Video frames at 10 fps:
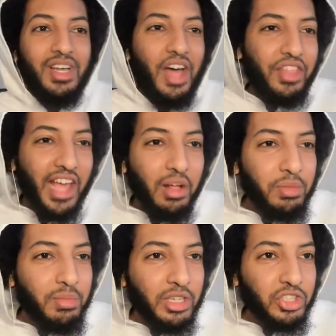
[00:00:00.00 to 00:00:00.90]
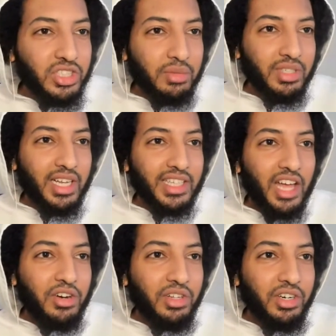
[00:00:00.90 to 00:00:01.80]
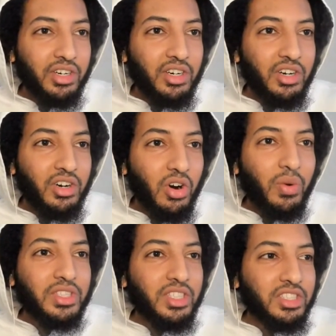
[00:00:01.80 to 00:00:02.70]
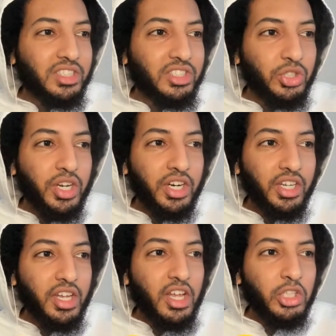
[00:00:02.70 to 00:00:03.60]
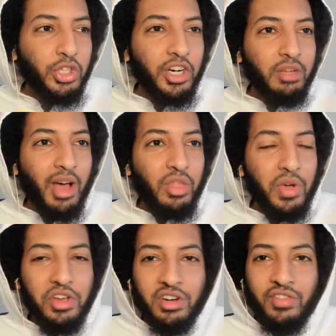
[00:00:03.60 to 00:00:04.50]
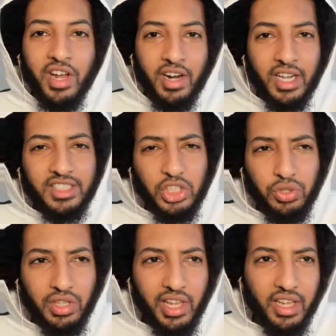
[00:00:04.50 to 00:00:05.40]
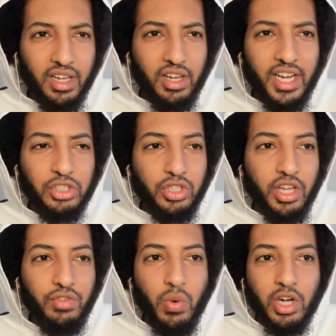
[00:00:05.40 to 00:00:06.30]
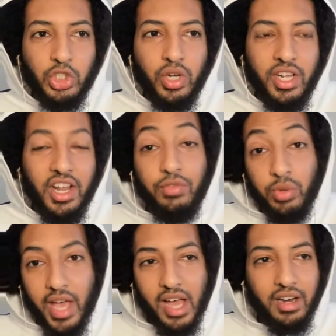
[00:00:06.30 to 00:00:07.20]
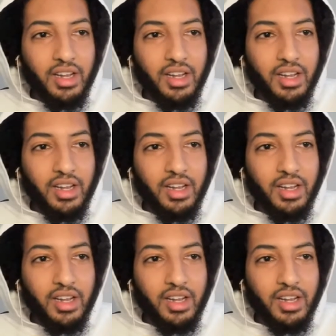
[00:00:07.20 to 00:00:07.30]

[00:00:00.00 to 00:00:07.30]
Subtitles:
I think LB mentioned something like that earlier. Or was it Trinity? Trinity, by the way, you're invited. And I sent you the link yesterday if you want to join in, if you can.